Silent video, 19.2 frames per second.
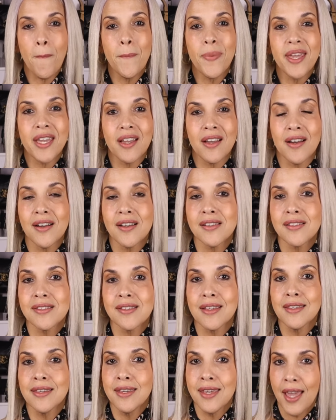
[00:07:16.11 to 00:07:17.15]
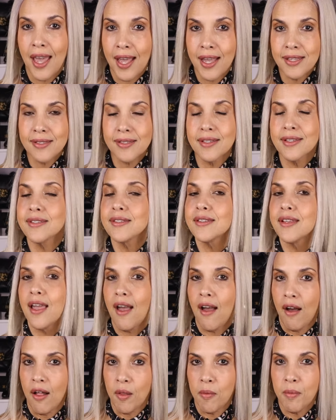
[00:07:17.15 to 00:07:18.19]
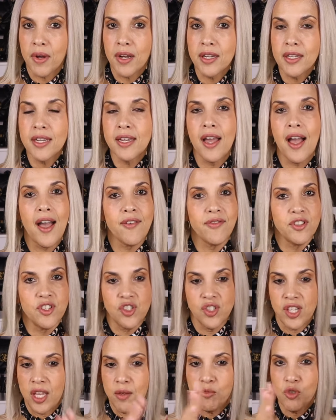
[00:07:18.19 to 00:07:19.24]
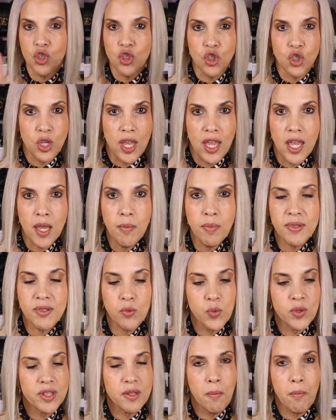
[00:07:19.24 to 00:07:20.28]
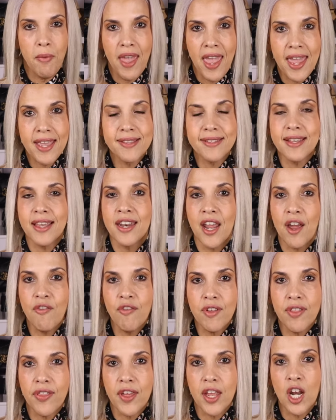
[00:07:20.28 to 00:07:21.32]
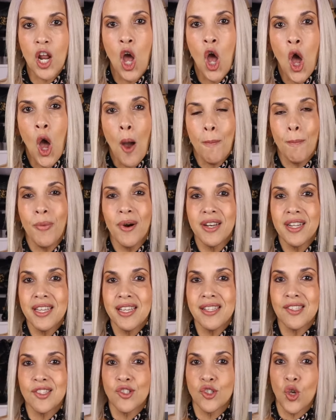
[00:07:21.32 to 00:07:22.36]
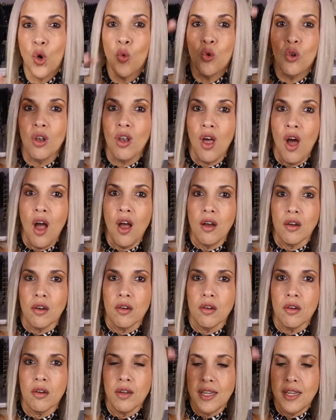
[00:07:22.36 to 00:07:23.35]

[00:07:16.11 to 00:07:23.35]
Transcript: Because yes, it's the Alma. It have the same shapes with the base and everything, but it's so long.